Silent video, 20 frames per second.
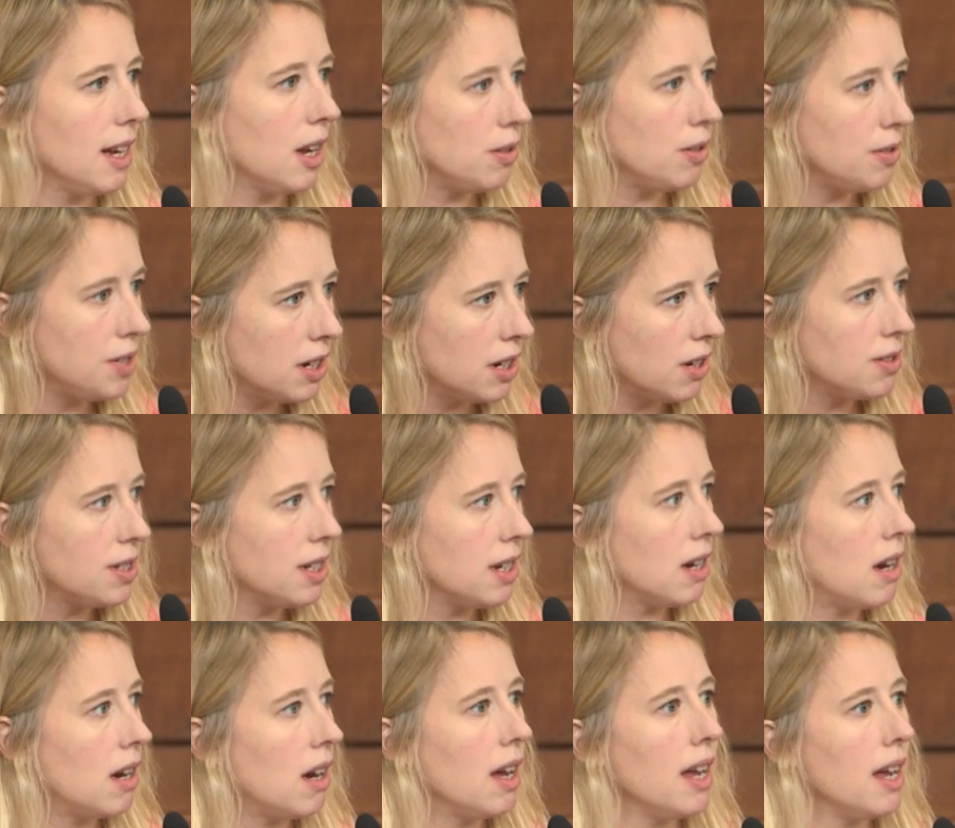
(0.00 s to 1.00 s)
including
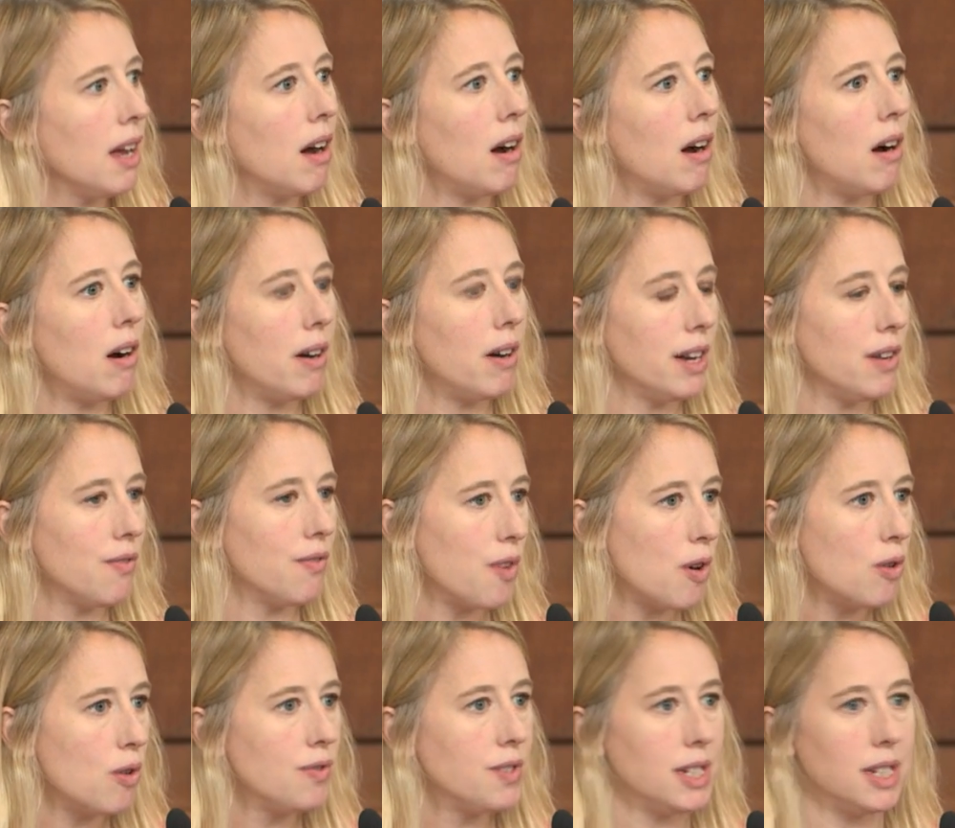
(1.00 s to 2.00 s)
ODI, are
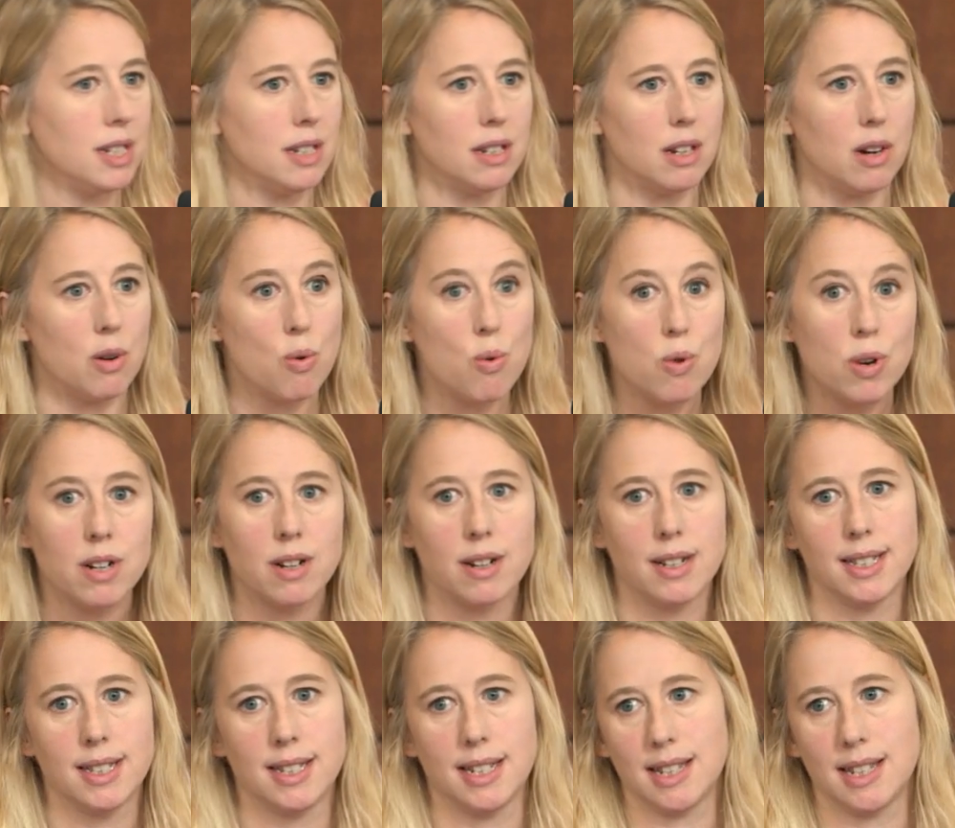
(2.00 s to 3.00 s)
involved in
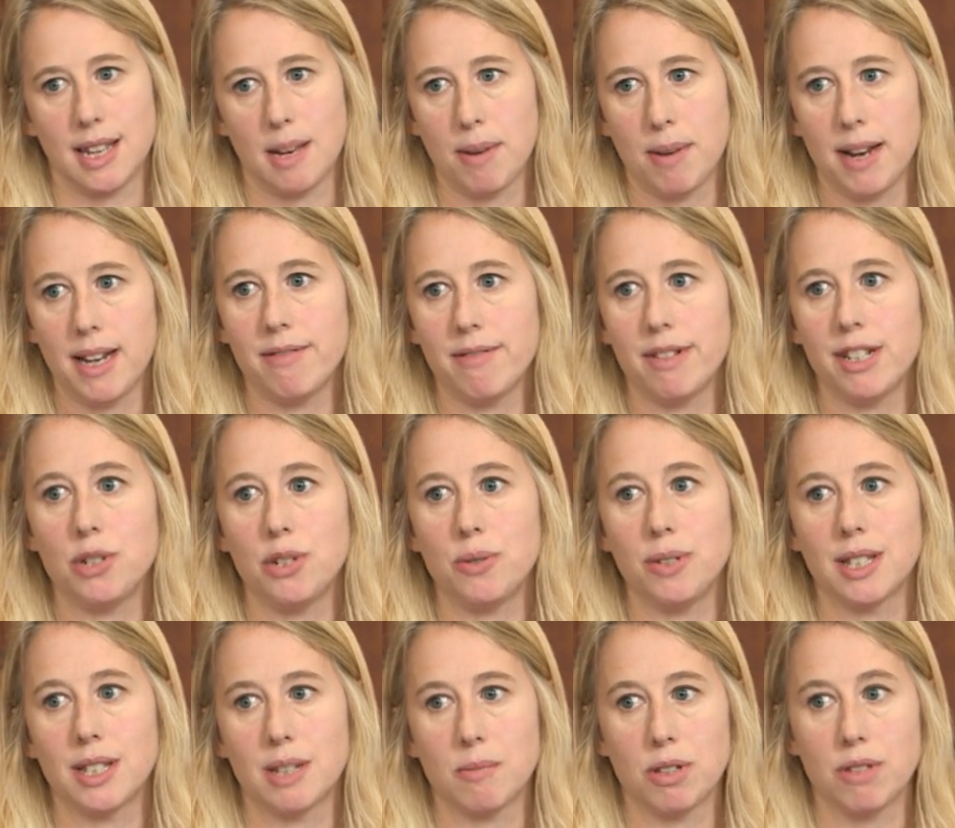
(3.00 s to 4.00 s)
organising that plenary and
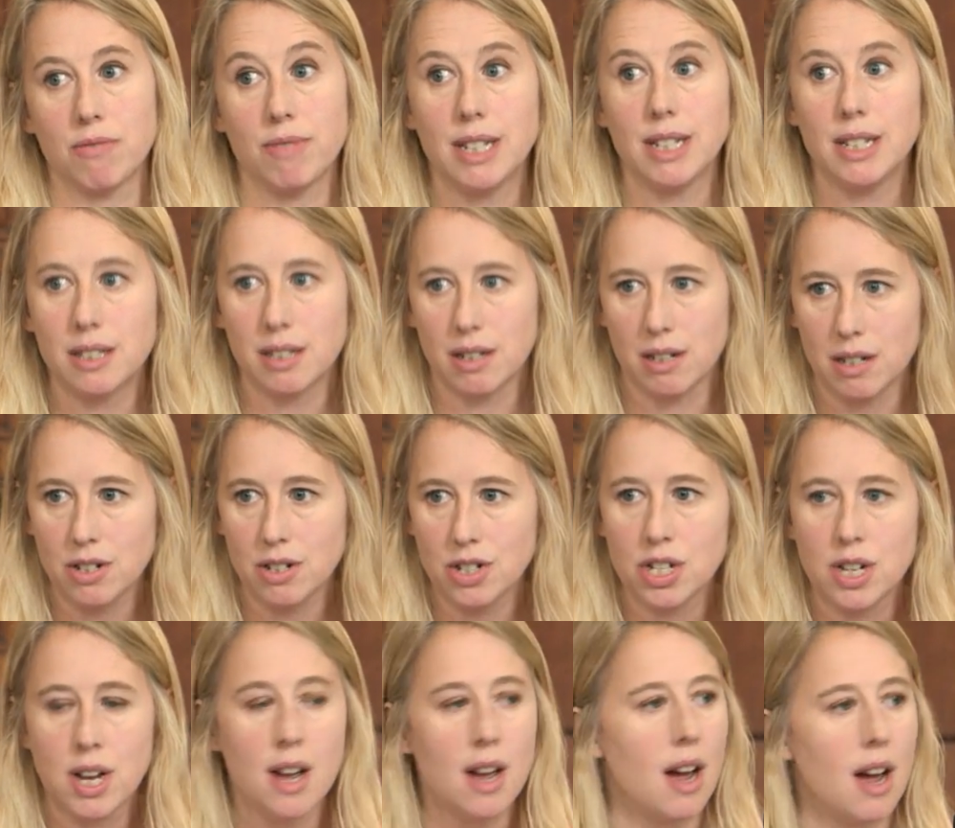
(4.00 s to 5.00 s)
doing some of the
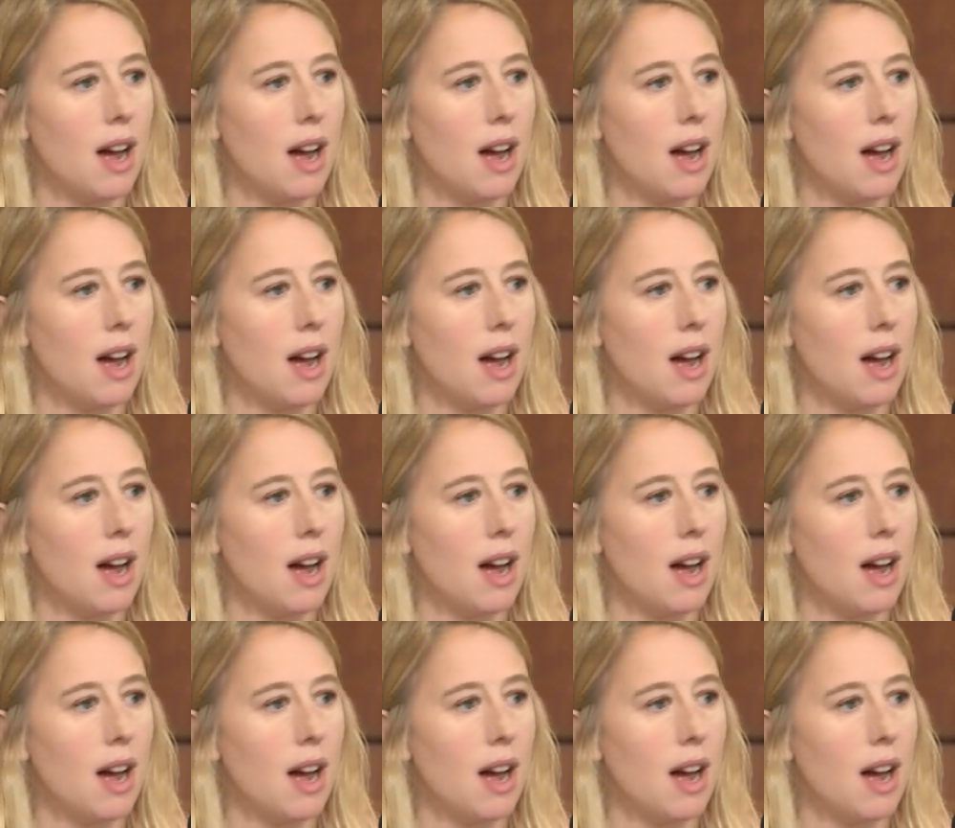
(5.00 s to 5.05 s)
research.